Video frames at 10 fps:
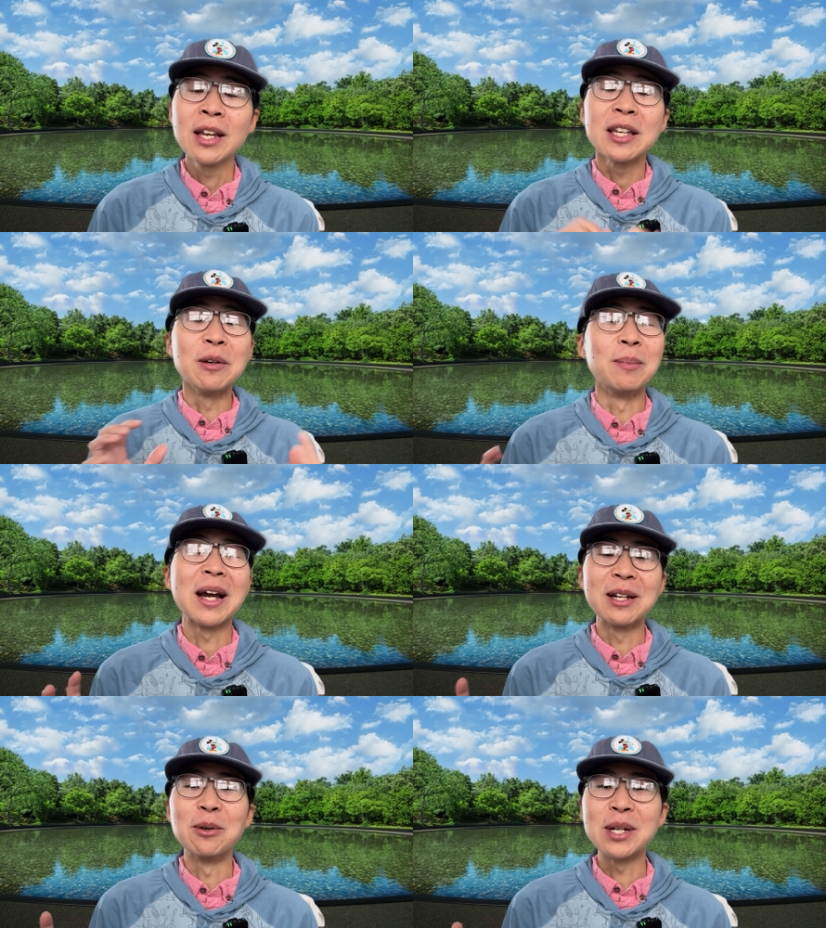you
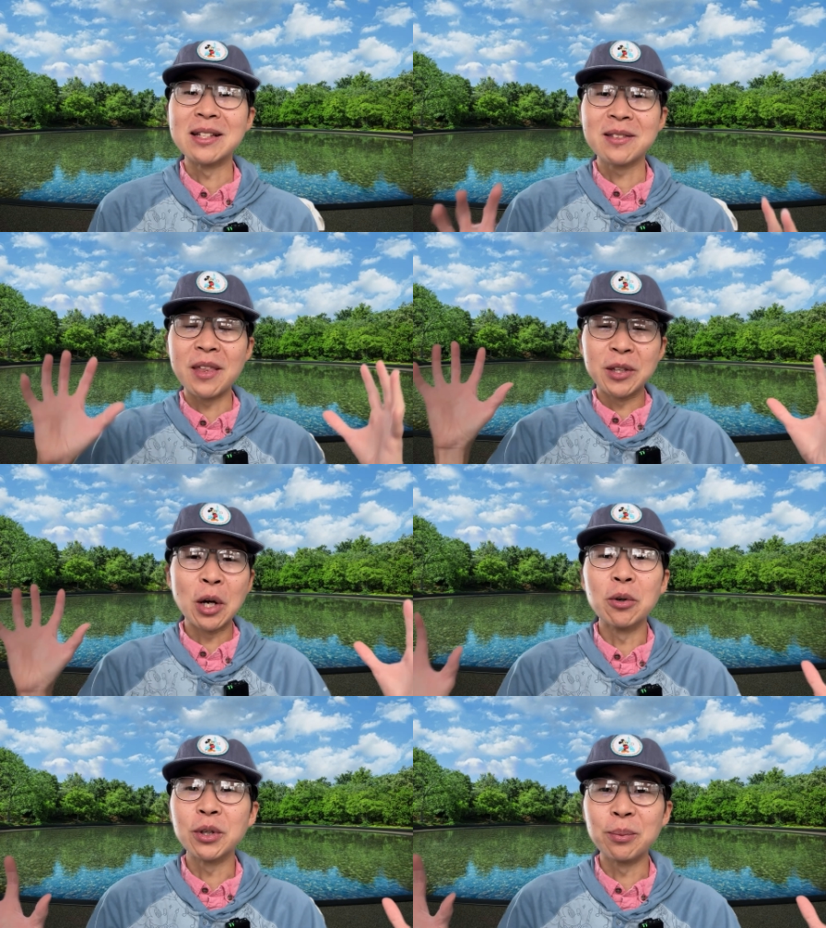might notice the
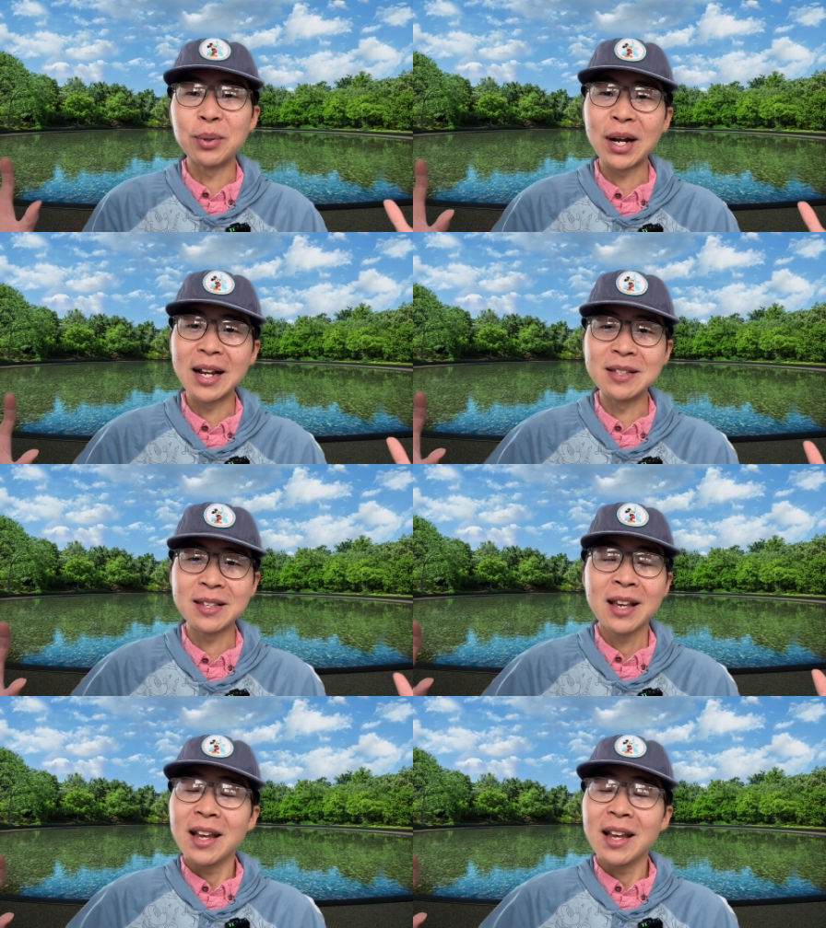total price